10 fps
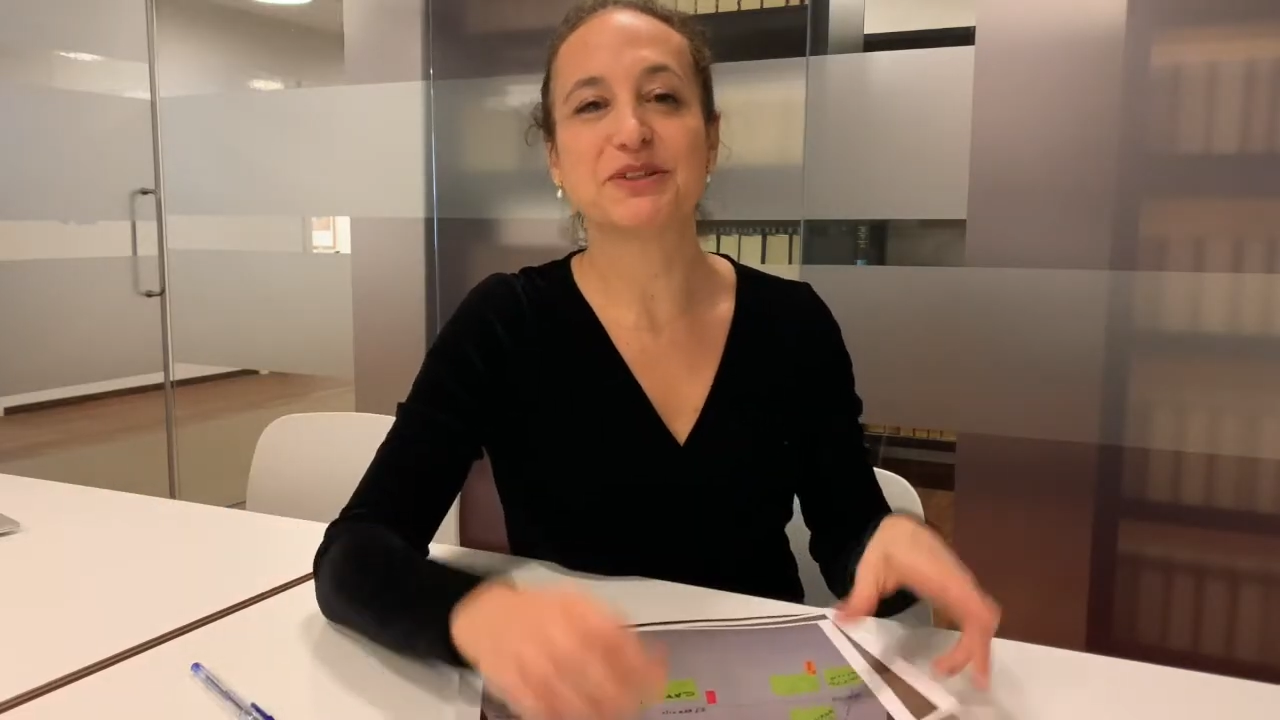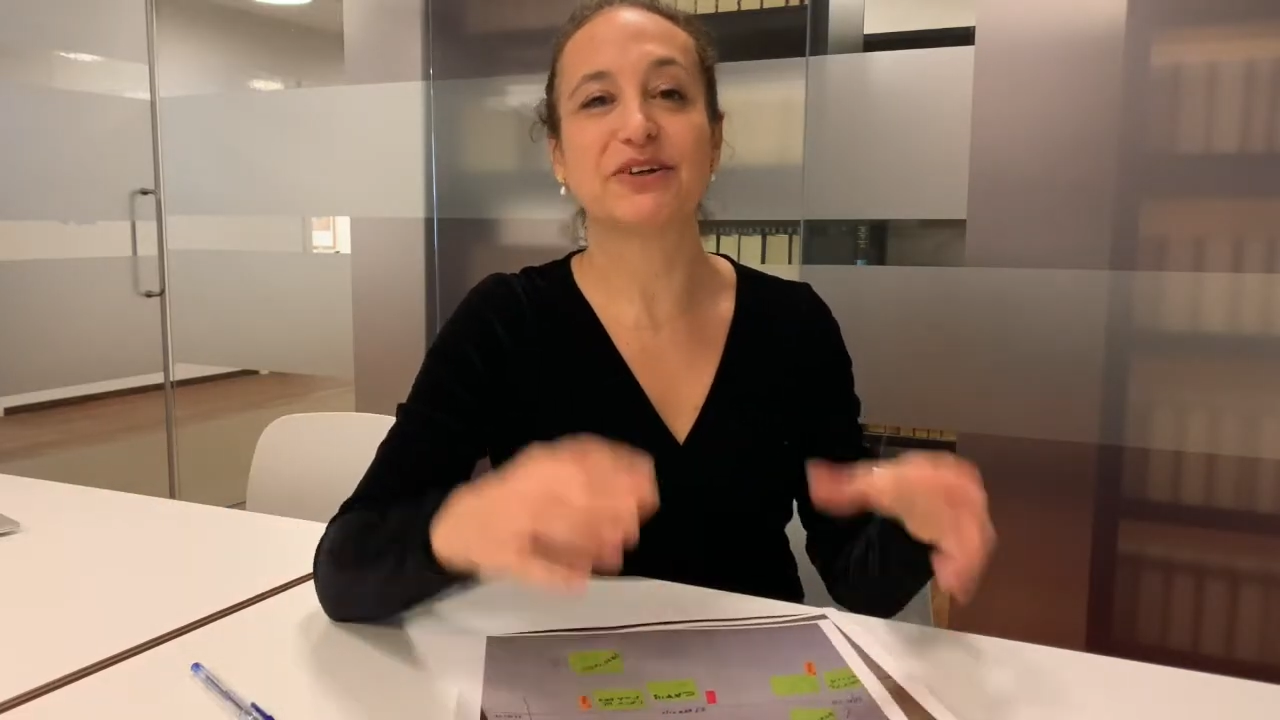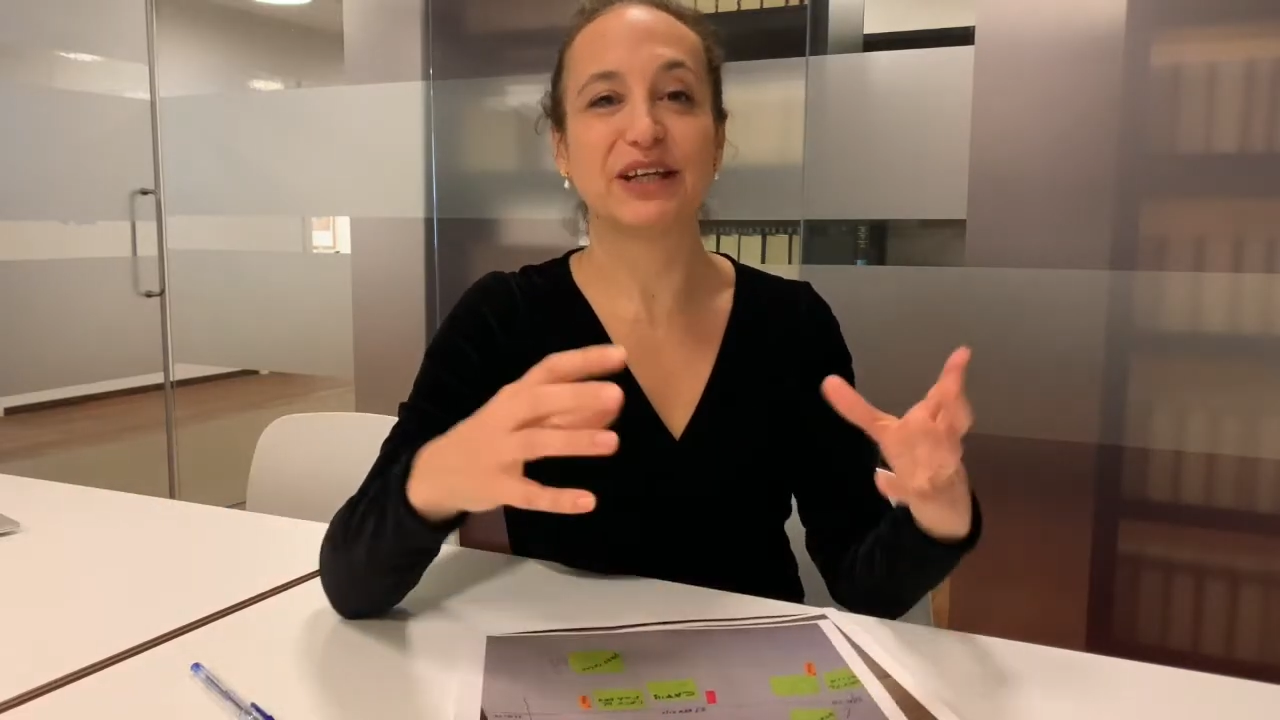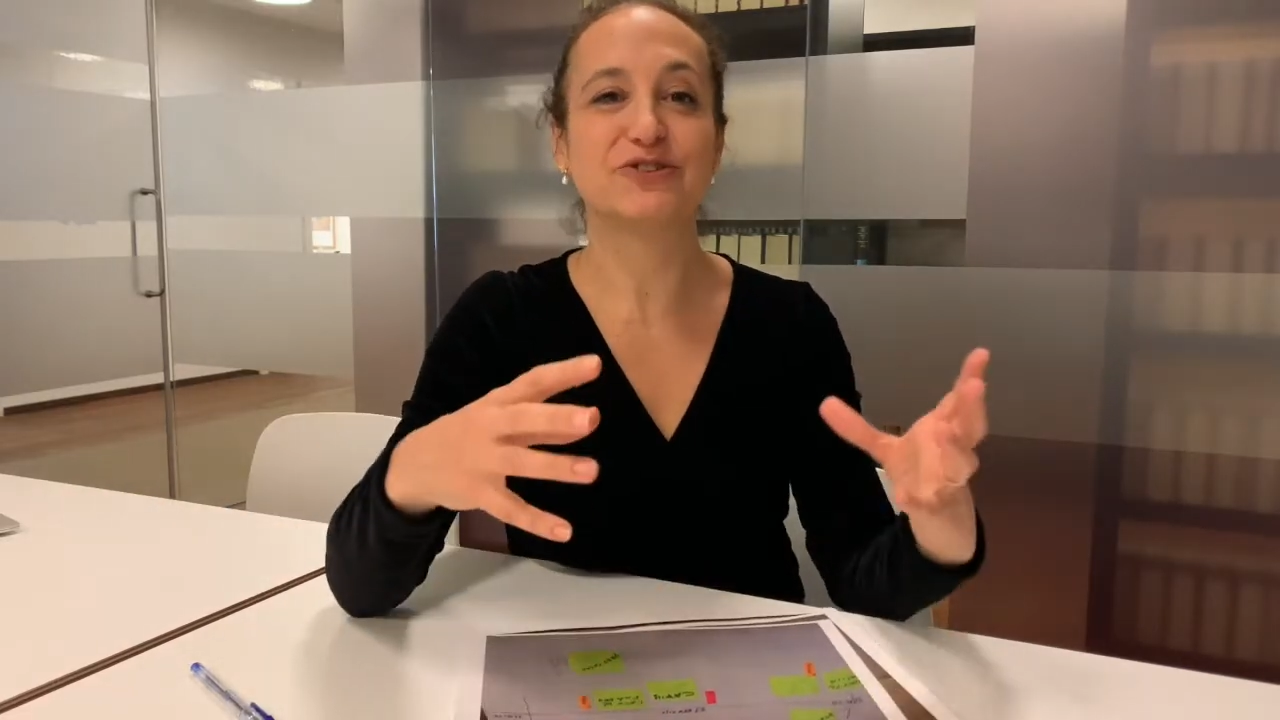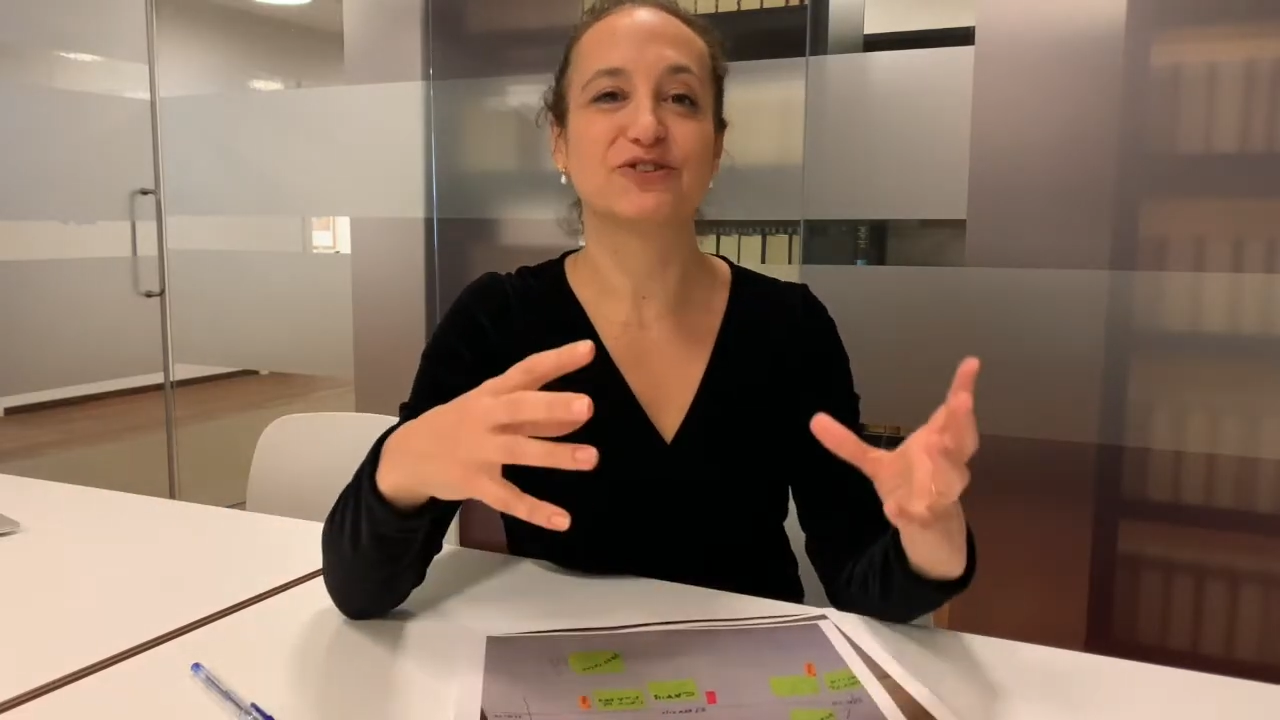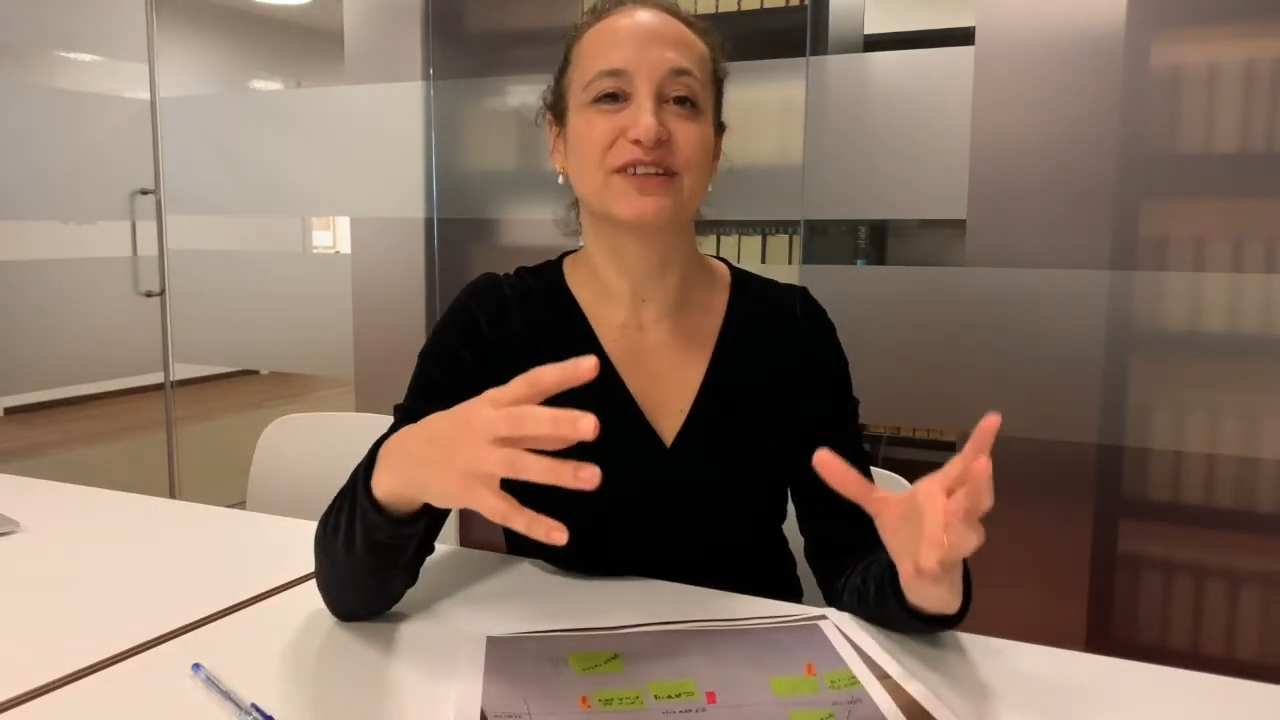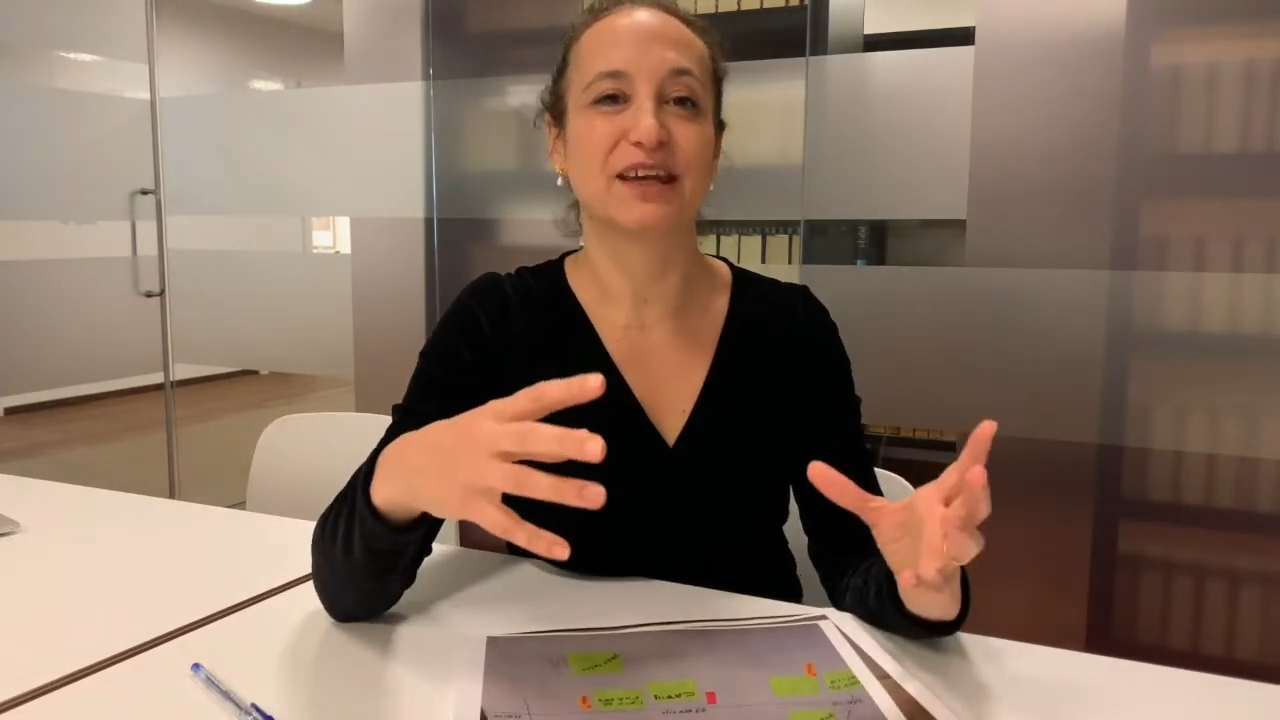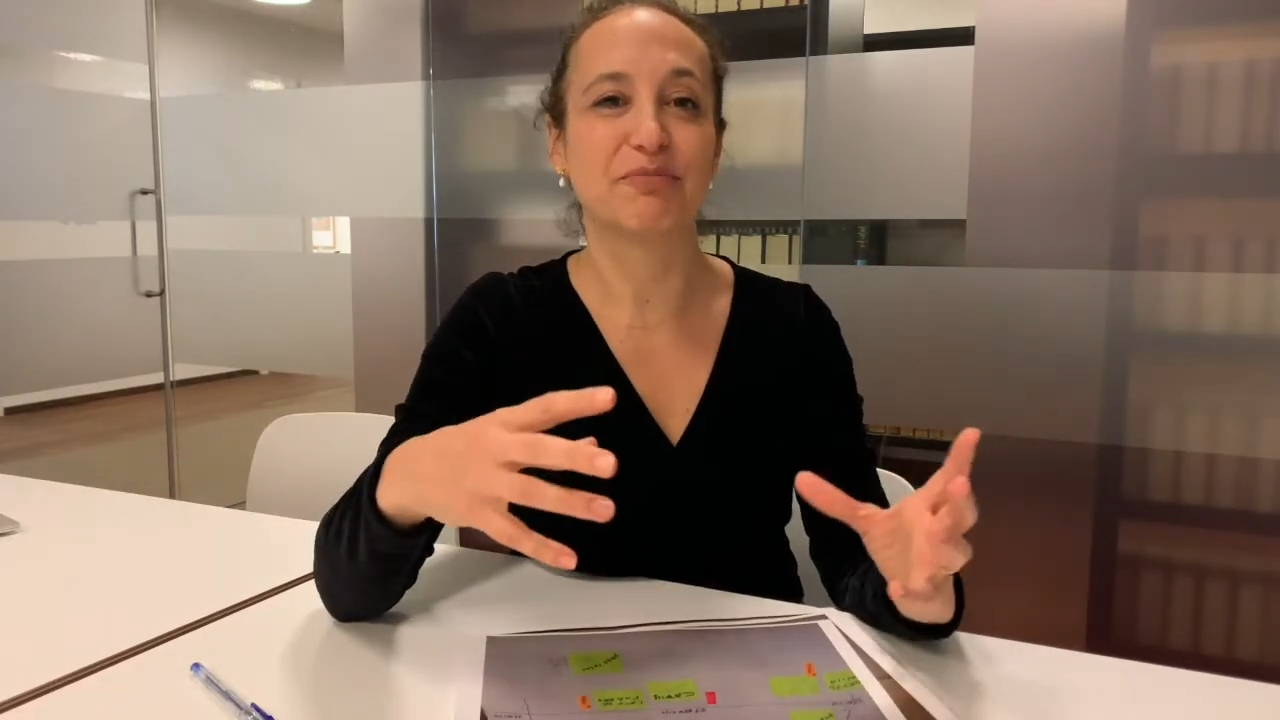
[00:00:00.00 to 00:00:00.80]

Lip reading: are interesting